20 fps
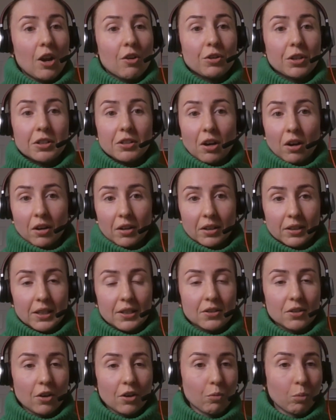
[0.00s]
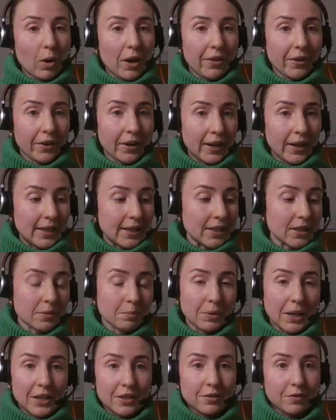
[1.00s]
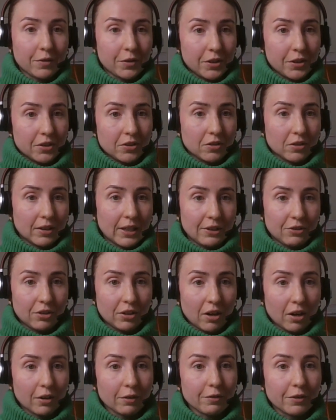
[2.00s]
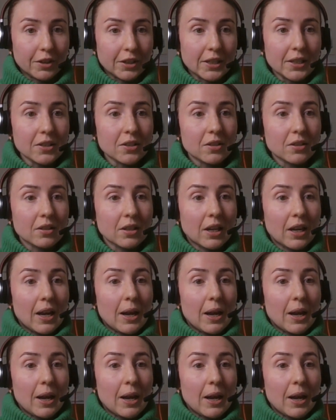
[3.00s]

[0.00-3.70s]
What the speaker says: regardless of whether it is blast furnace or electric arc furnace,